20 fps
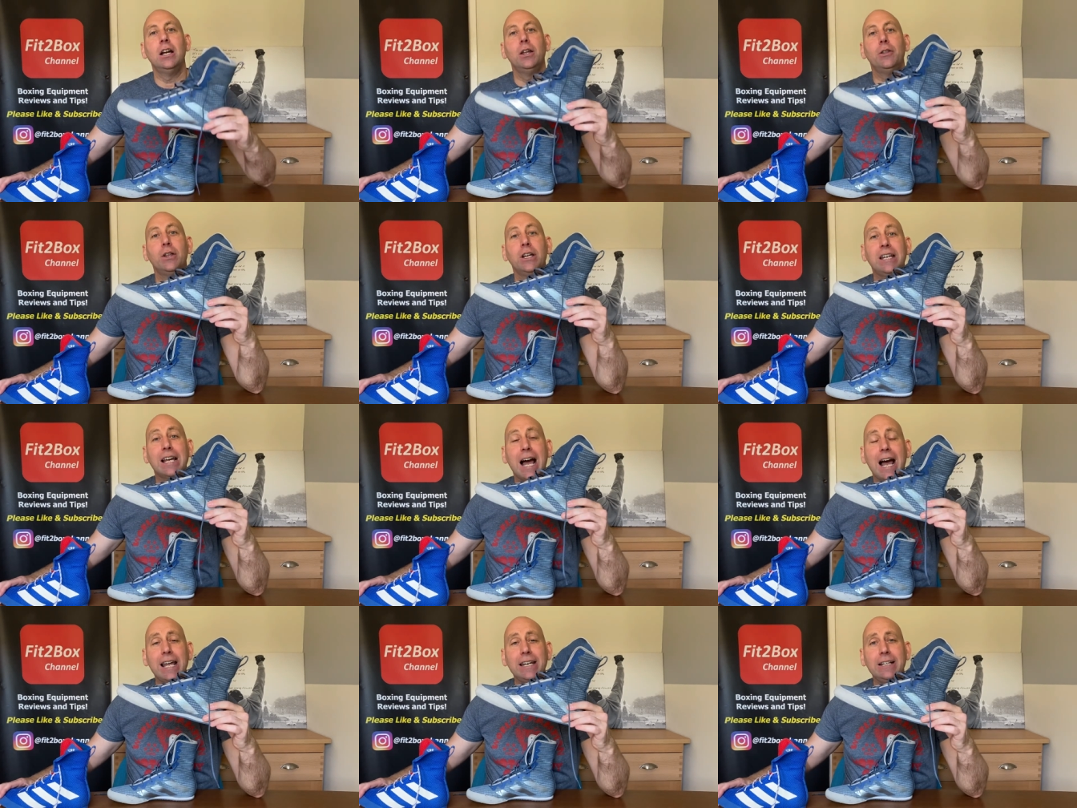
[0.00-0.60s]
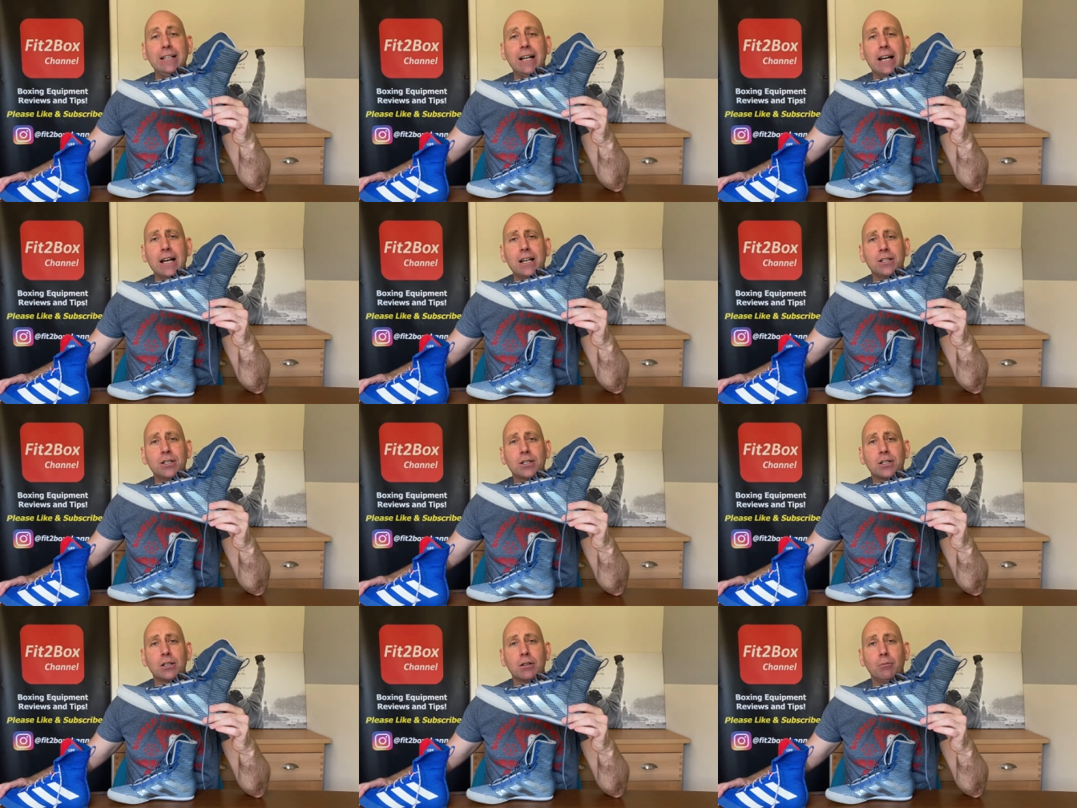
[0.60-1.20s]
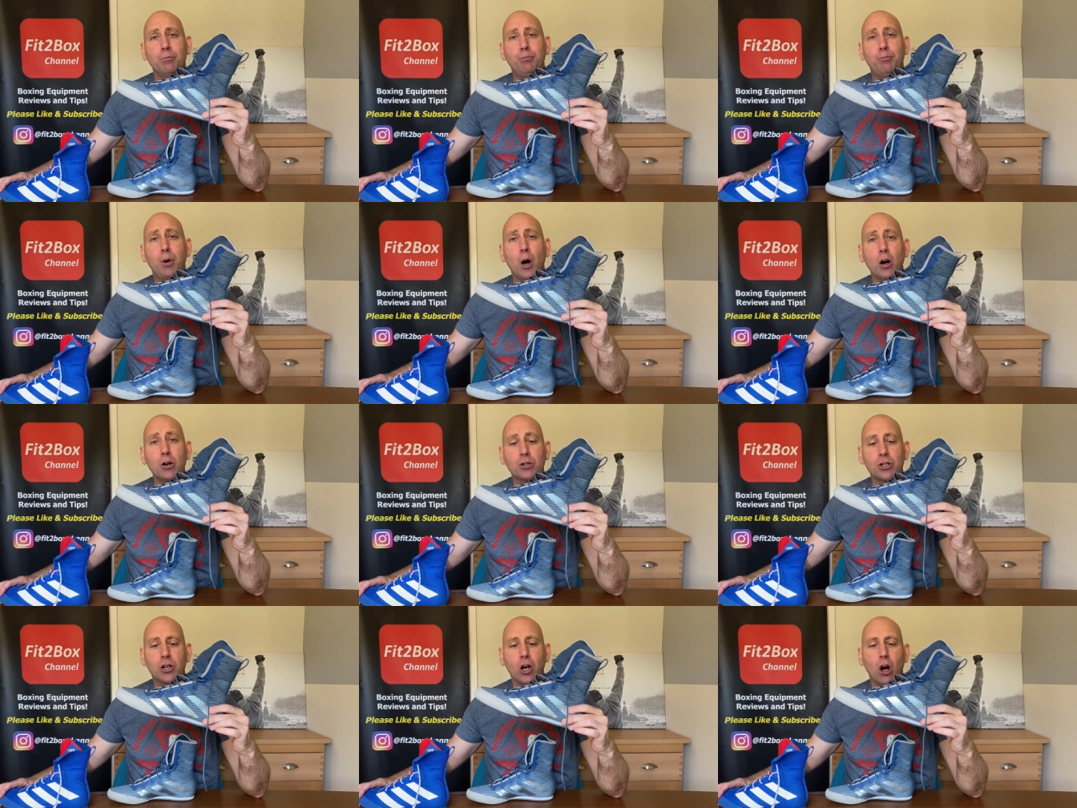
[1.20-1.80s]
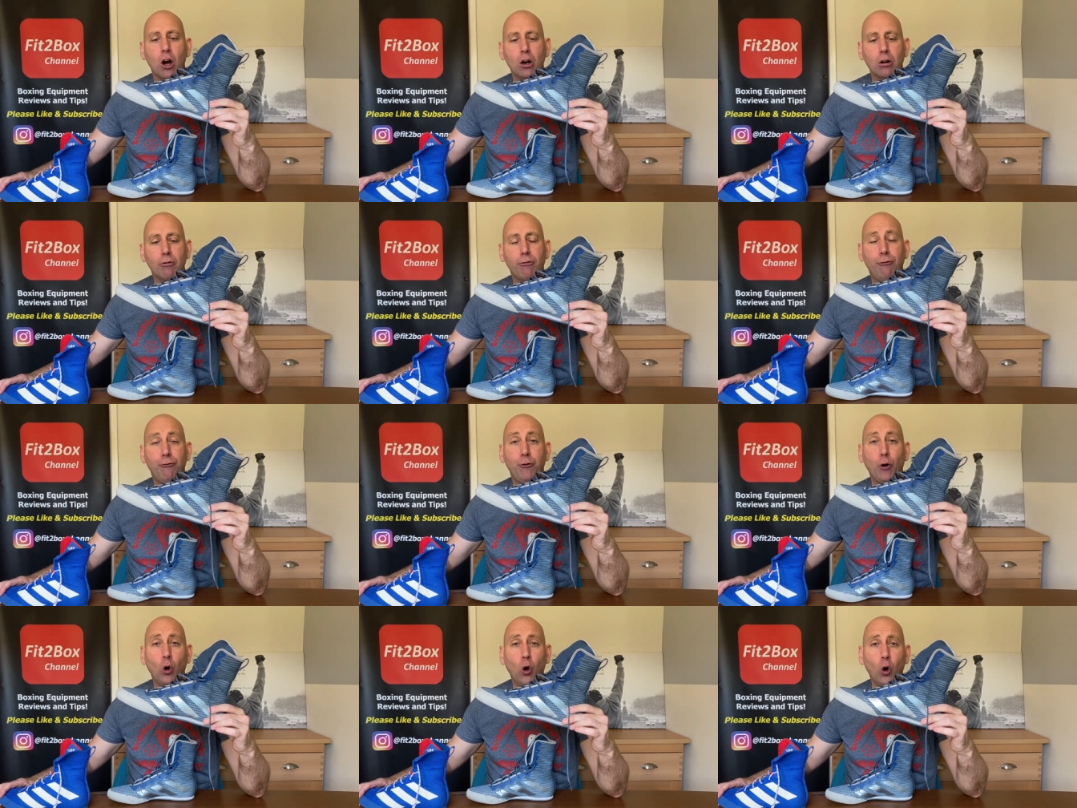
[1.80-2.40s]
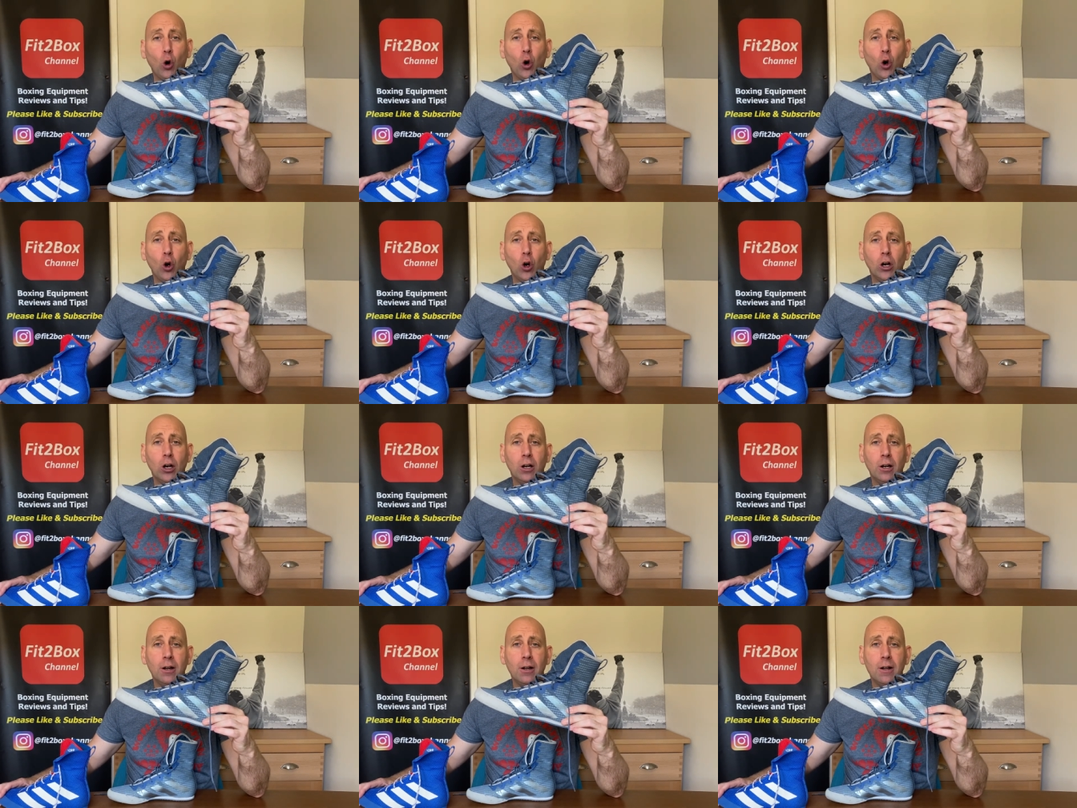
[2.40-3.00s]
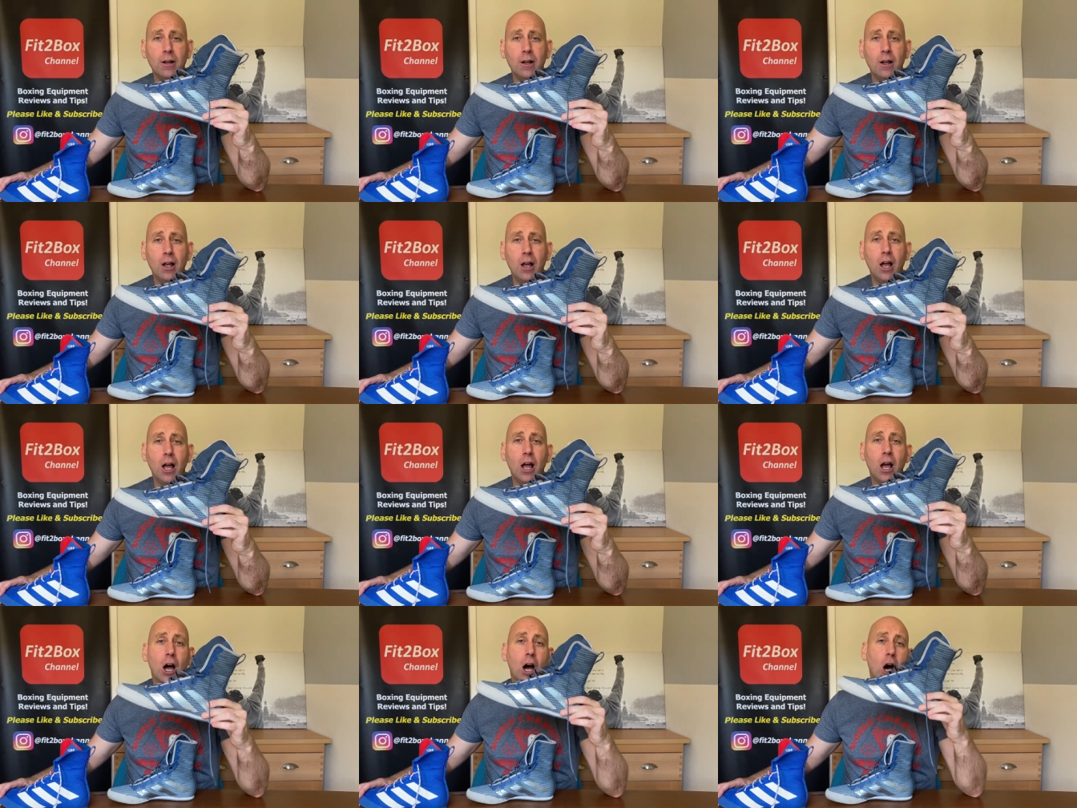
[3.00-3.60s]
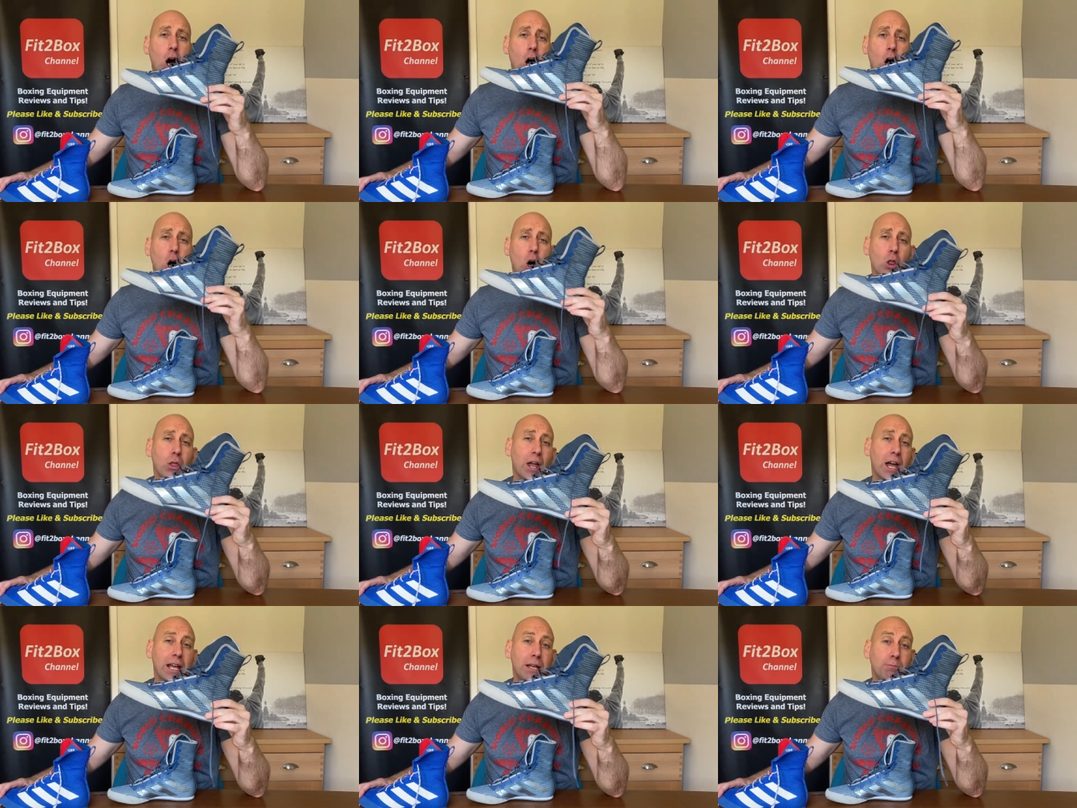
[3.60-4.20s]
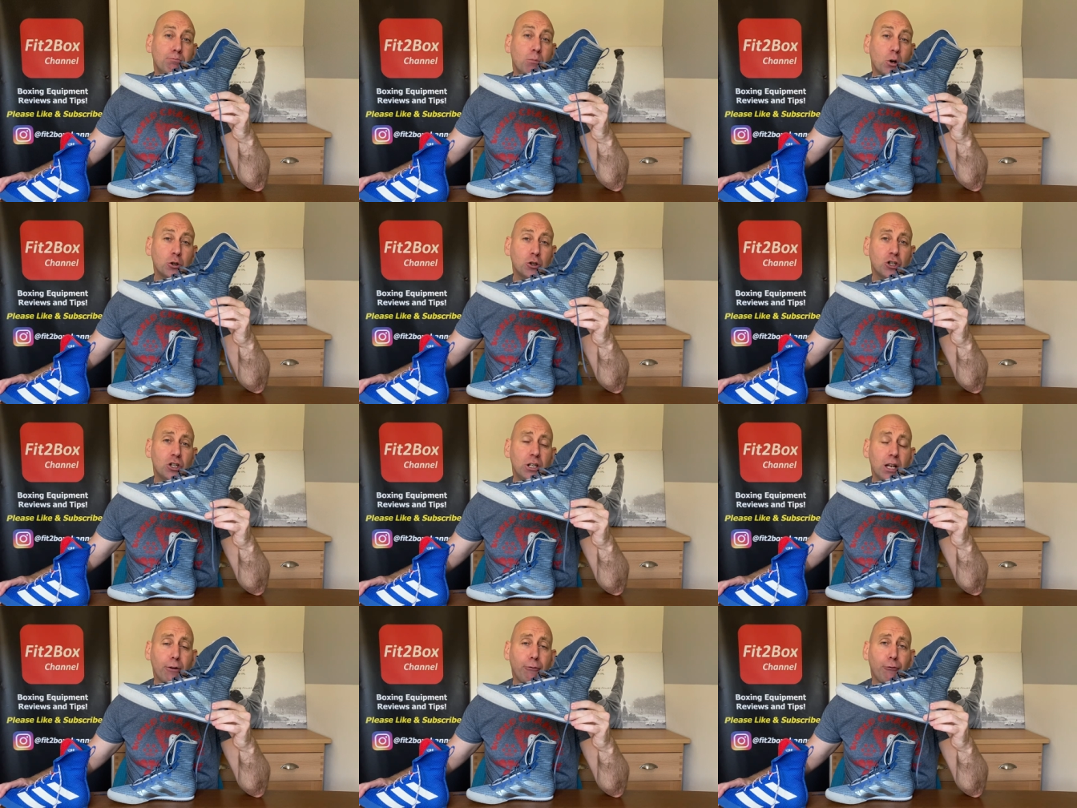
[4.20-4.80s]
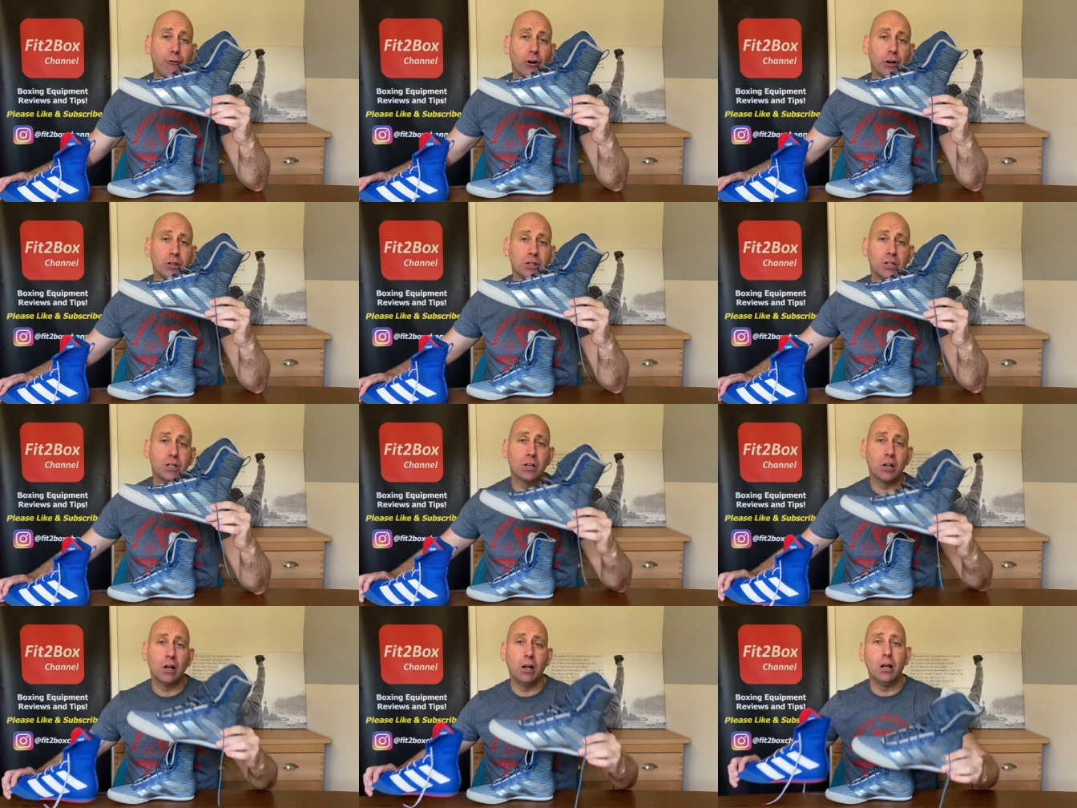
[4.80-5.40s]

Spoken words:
the Adidas Box Hog 4, are they much different